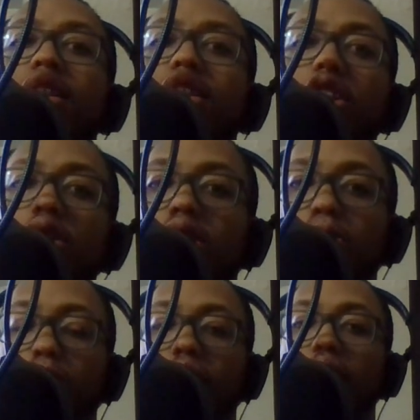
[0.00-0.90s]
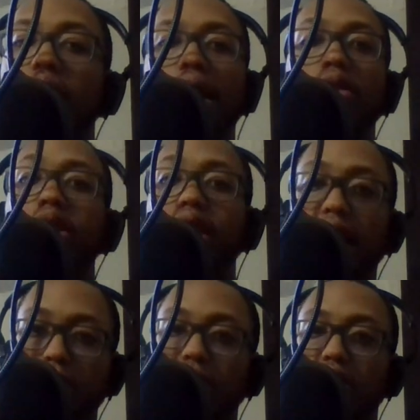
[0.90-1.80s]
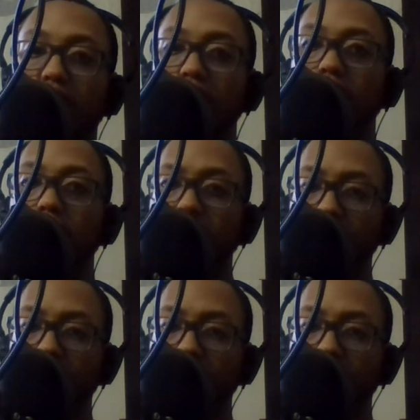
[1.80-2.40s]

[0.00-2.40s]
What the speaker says: YouTube channel that I wasn't able to do